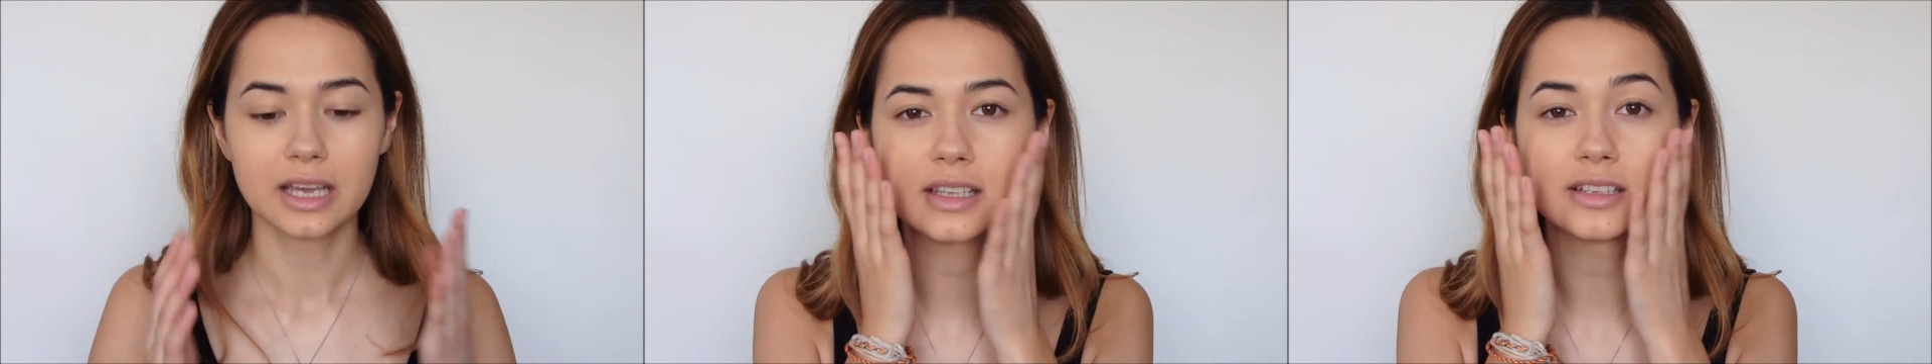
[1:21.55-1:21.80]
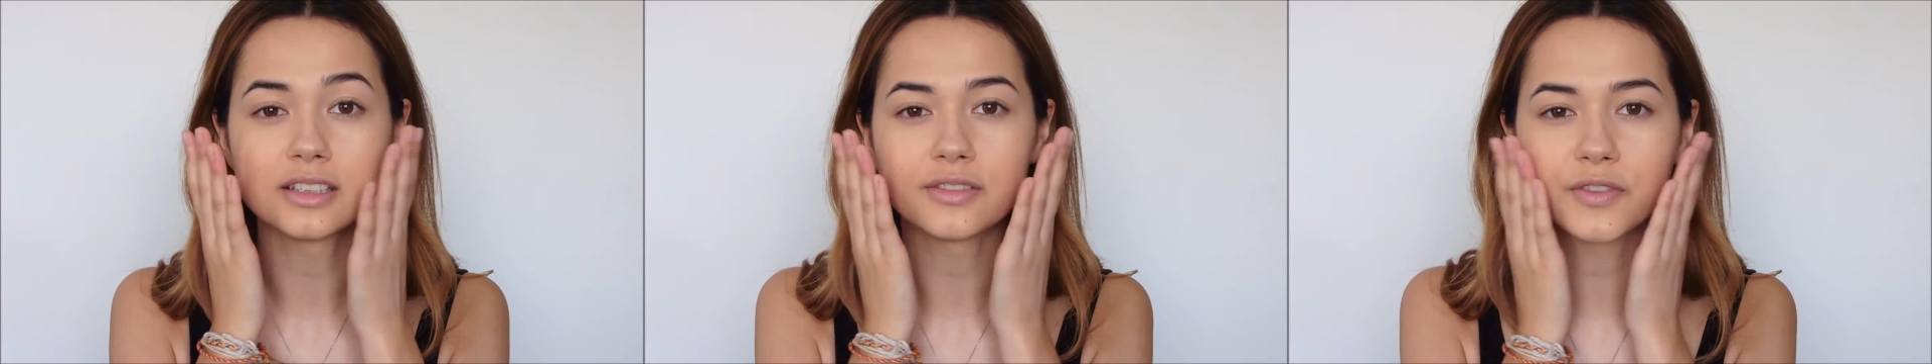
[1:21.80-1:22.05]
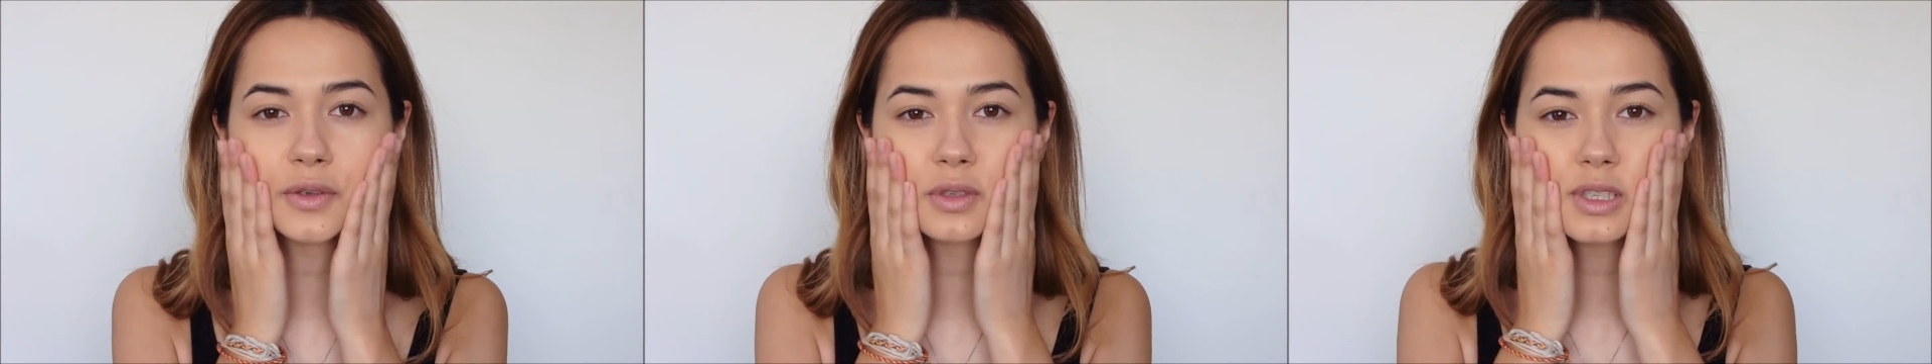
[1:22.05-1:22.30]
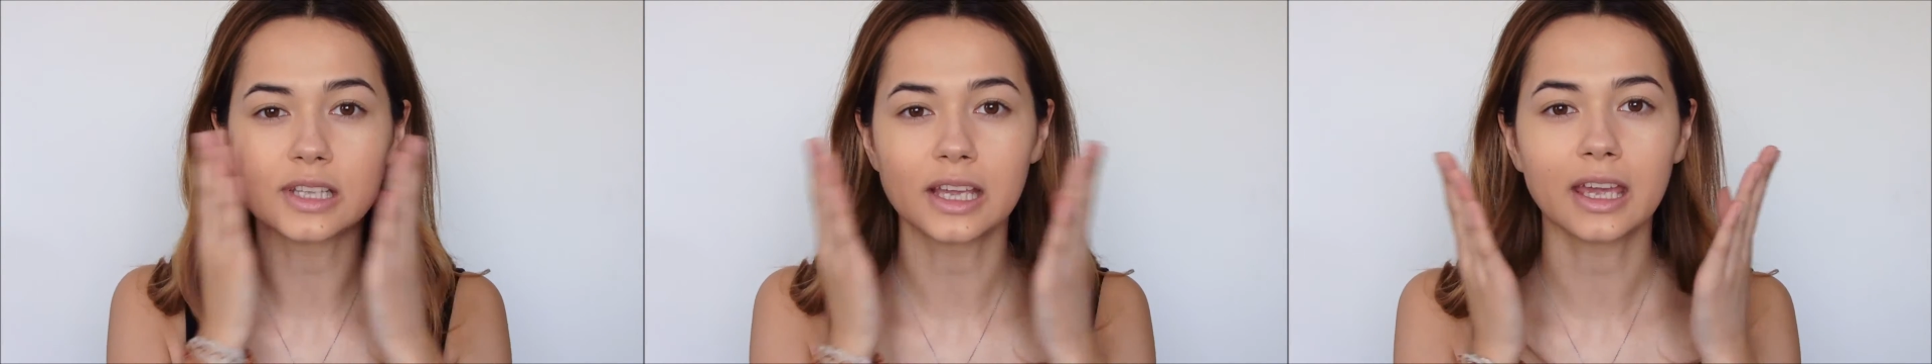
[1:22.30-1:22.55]
It doesn't feel
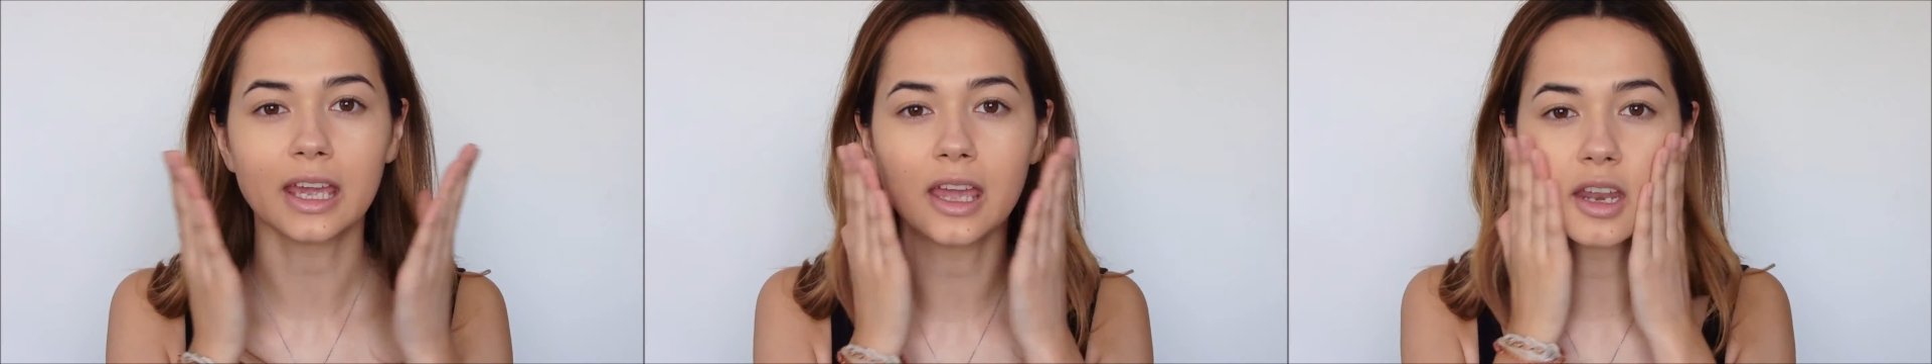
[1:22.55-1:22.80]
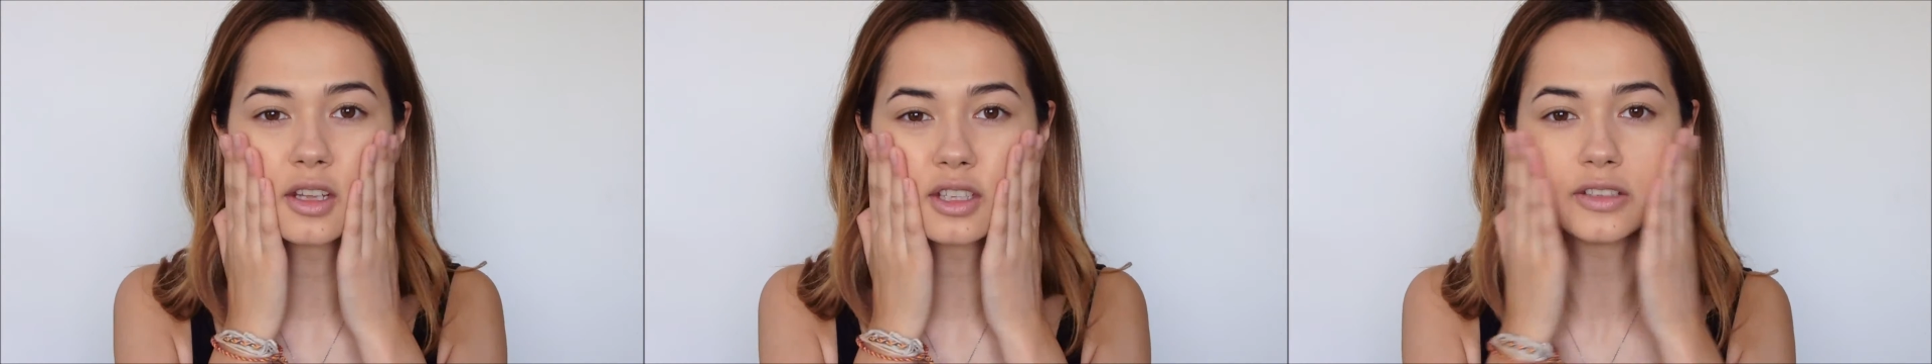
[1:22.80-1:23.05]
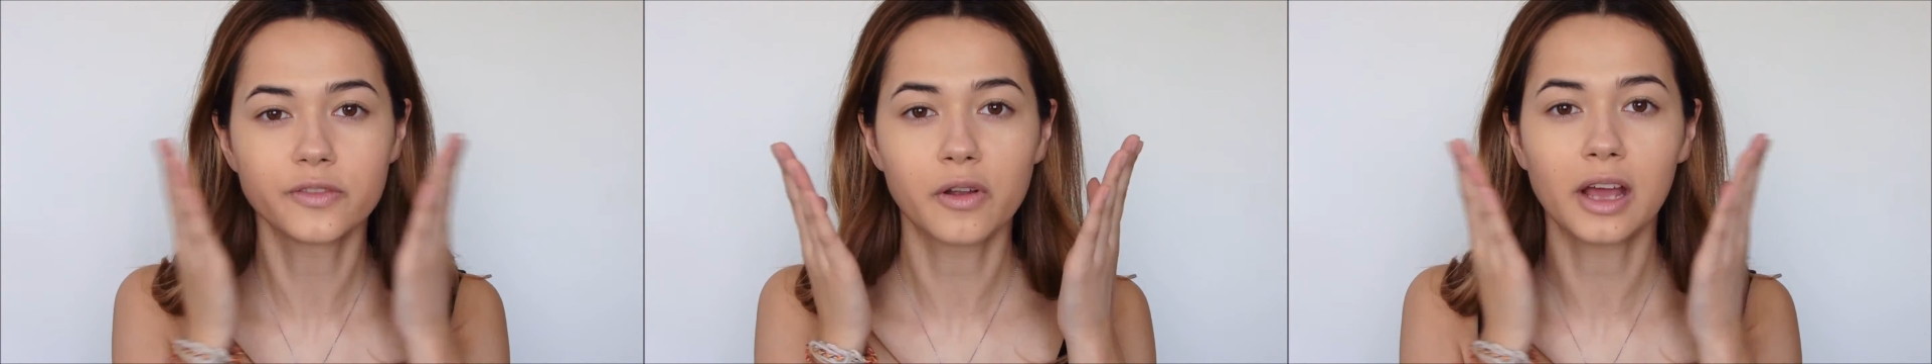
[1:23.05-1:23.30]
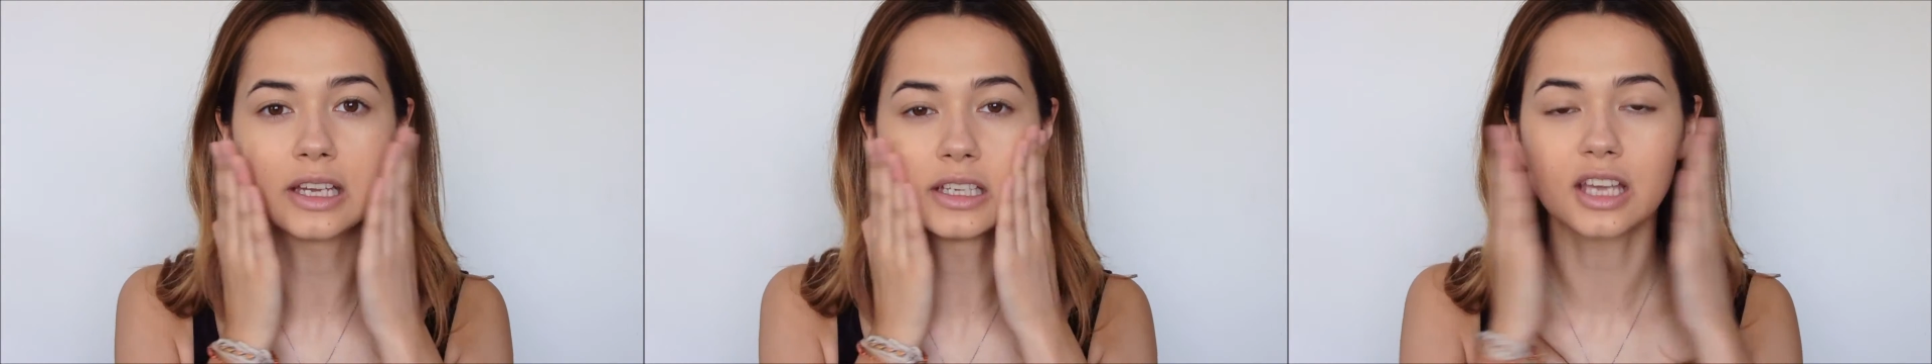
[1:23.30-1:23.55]
sticky and it doesn't feel like